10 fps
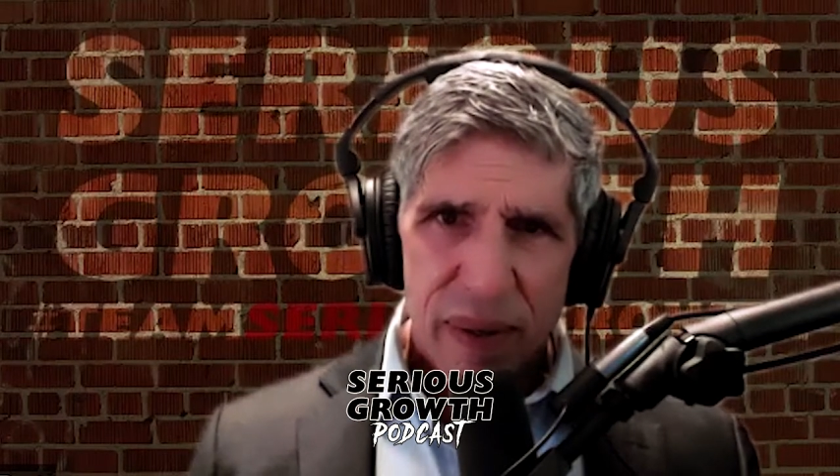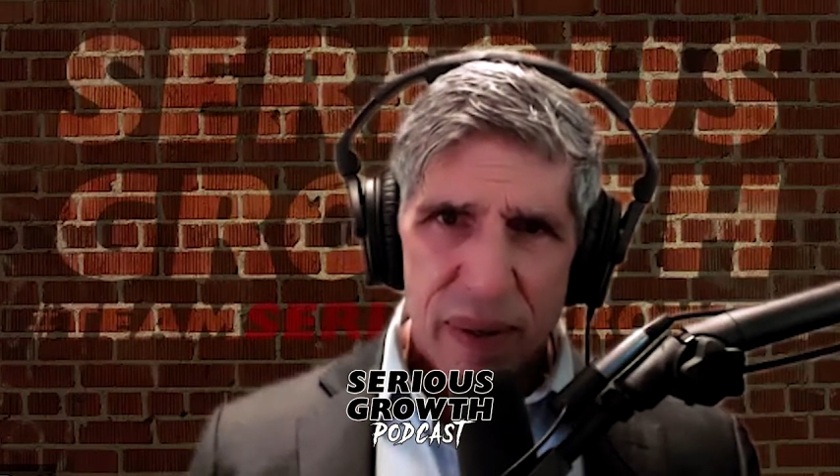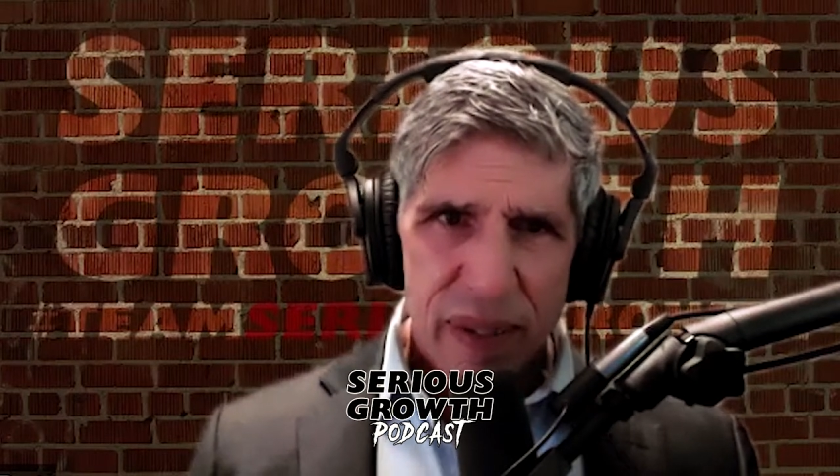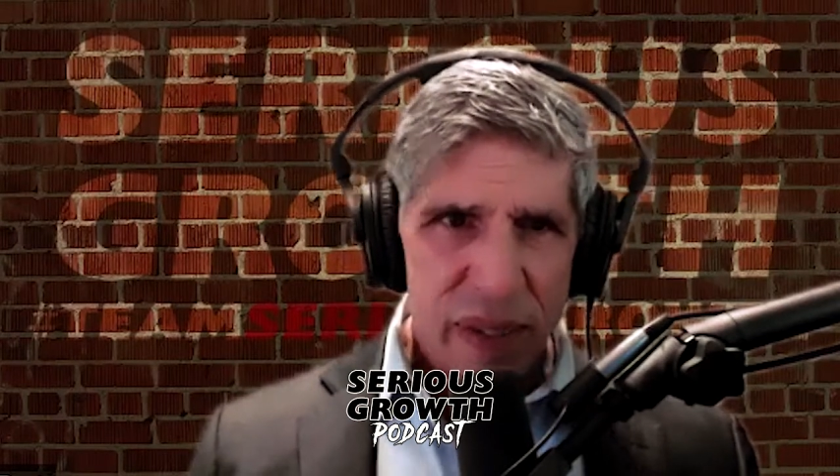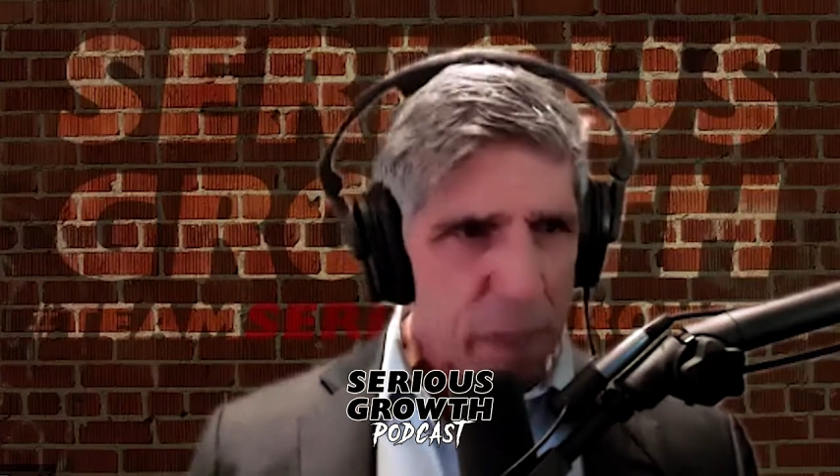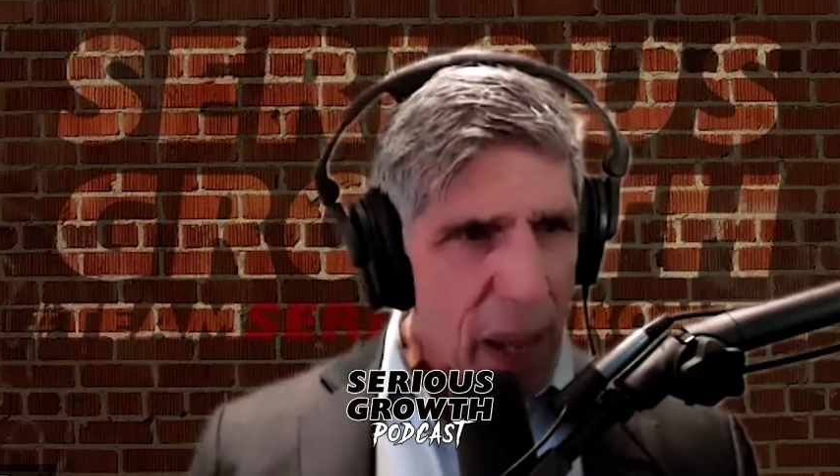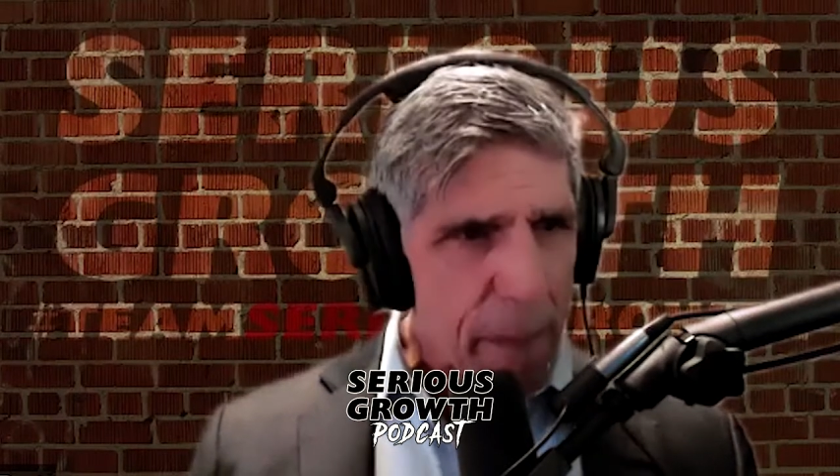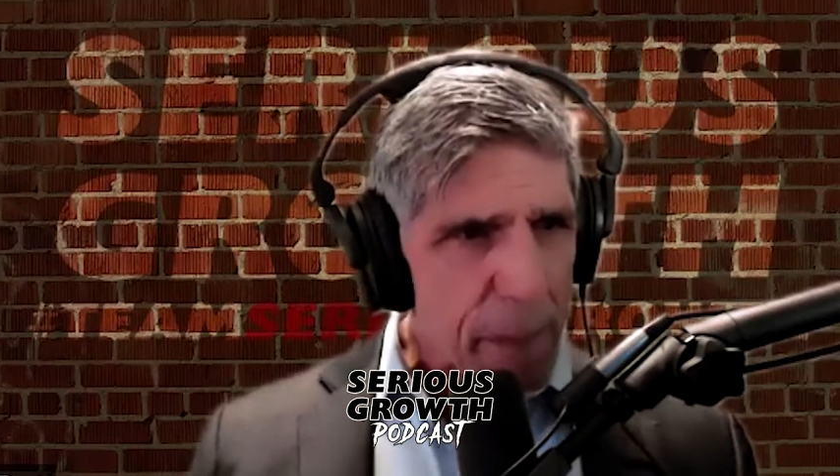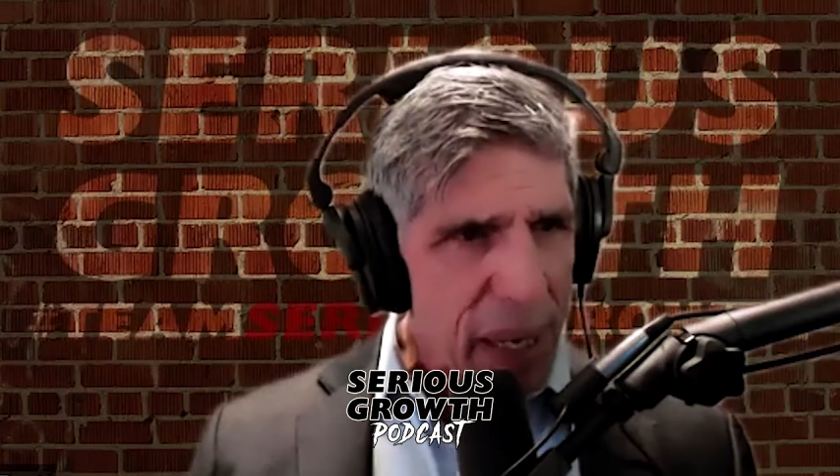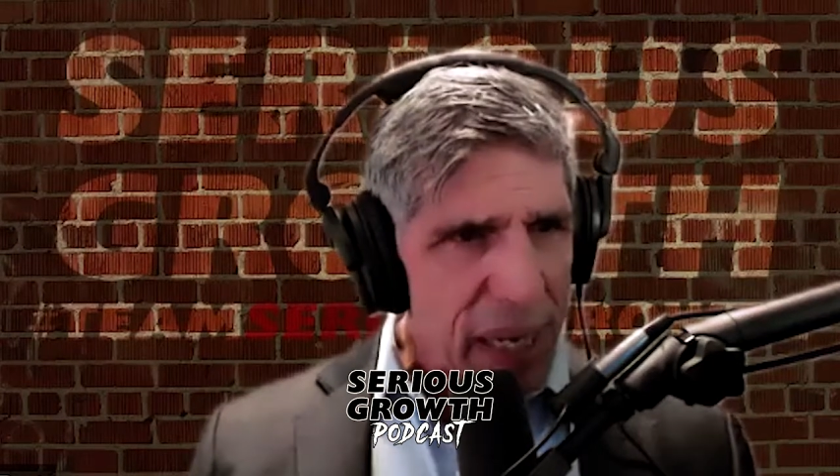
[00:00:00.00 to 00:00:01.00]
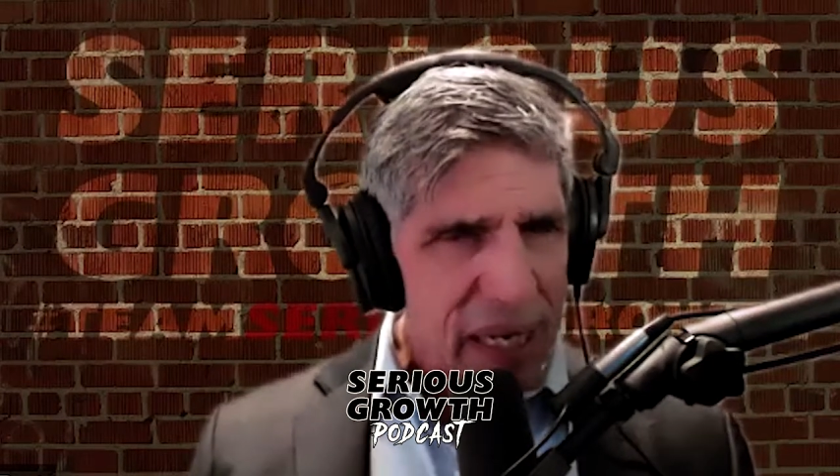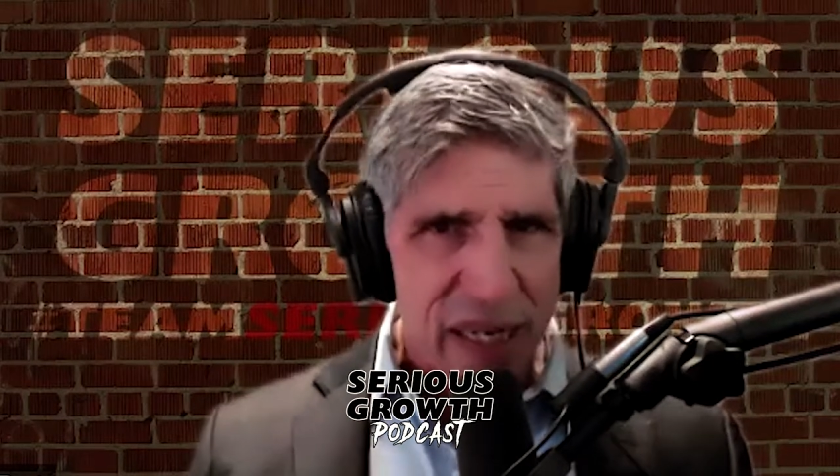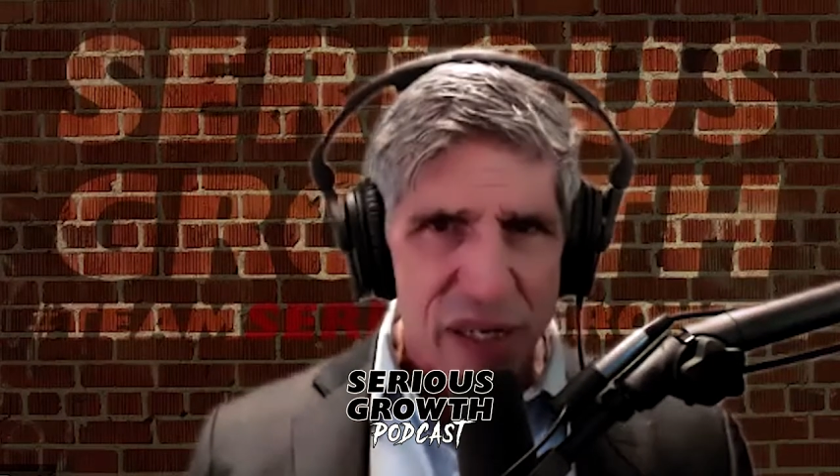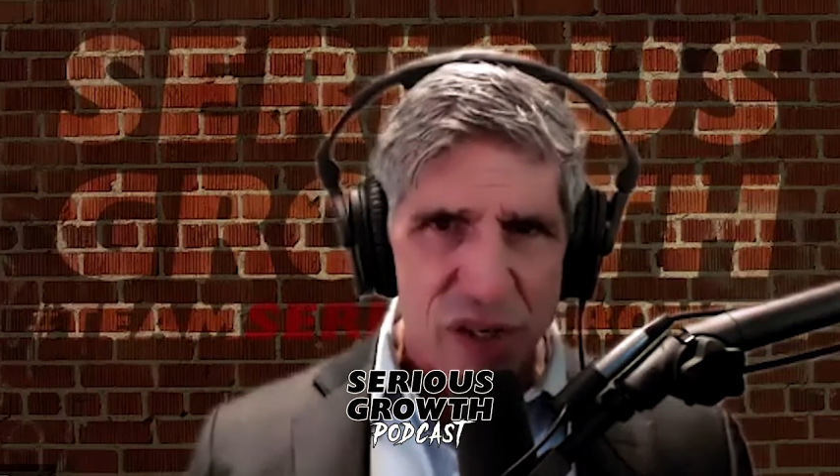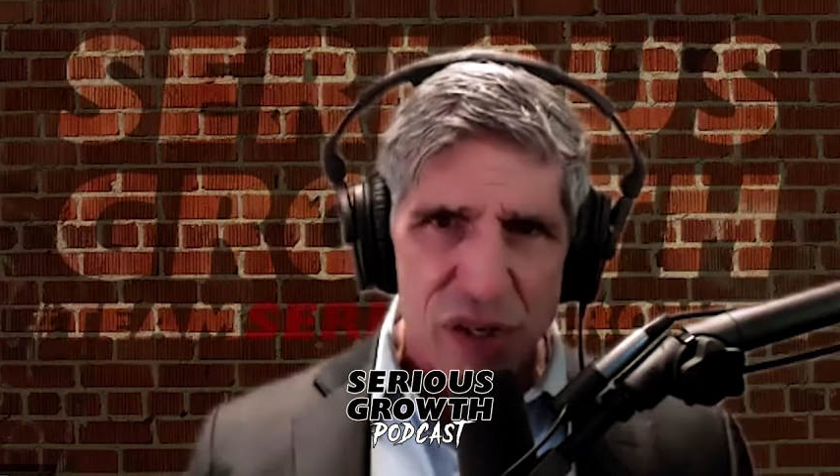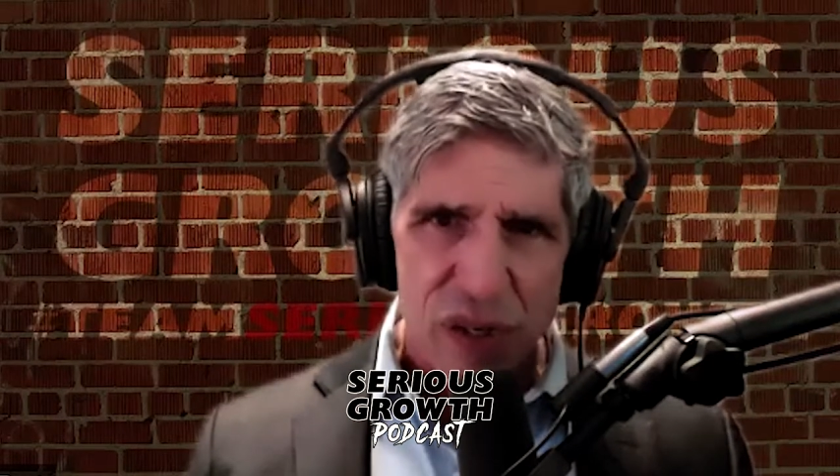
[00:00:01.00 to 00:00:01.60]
It's about paying attention